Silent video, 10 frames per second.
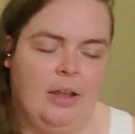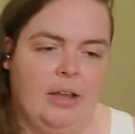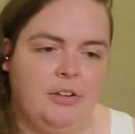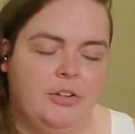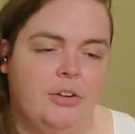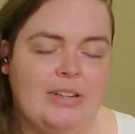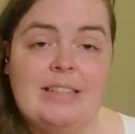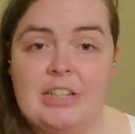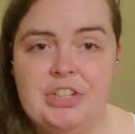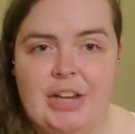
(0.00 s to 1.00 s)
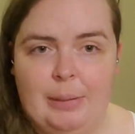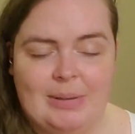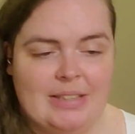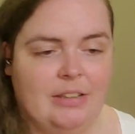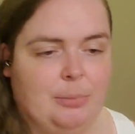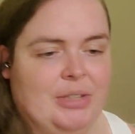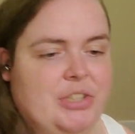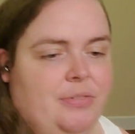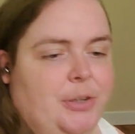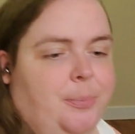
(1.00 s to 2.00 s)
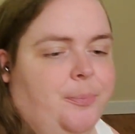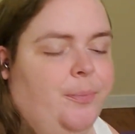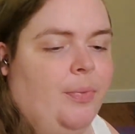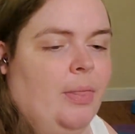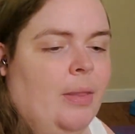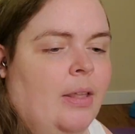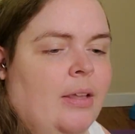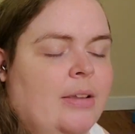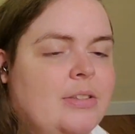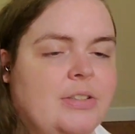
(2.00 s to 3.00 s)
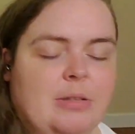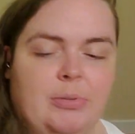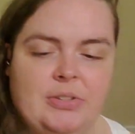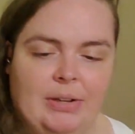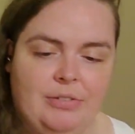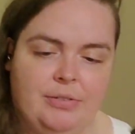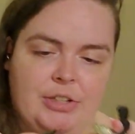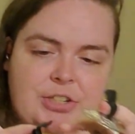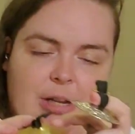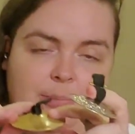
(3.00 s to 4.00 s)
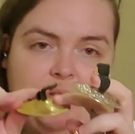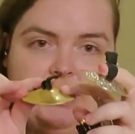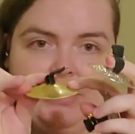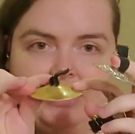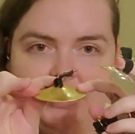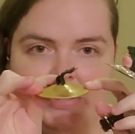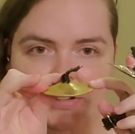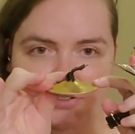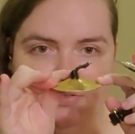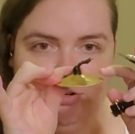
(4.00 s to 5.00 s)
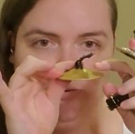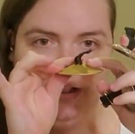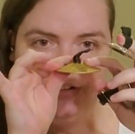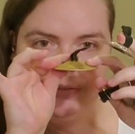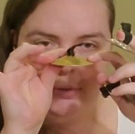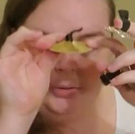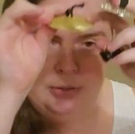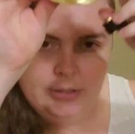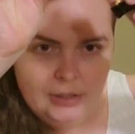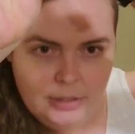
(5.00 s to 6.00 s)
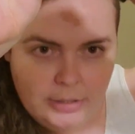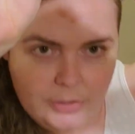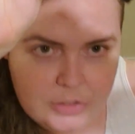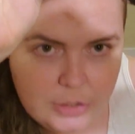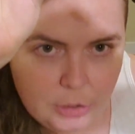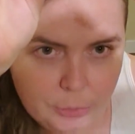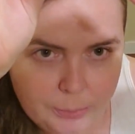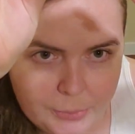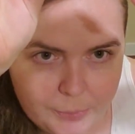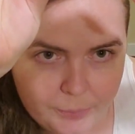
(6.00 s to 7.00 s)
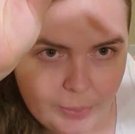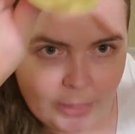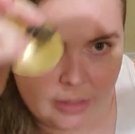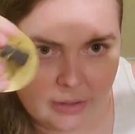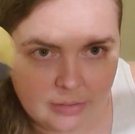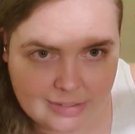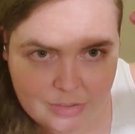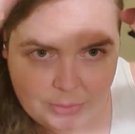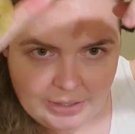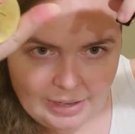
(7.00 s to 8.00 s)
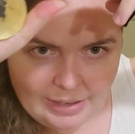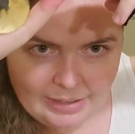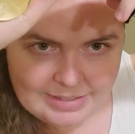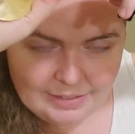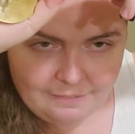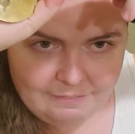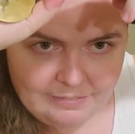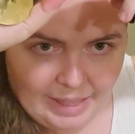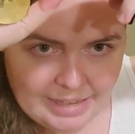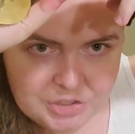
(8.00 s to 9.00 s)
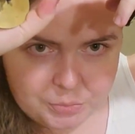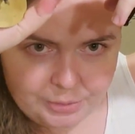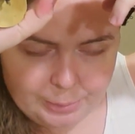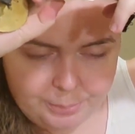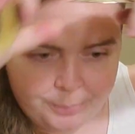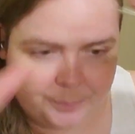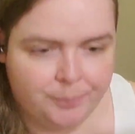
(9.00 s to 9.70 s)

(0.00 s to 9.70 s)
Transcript: And you'll notice the shape is a little bit different. So cymbals will have different shapes. So this is just sort of a gradual slope. This one has a flat rim.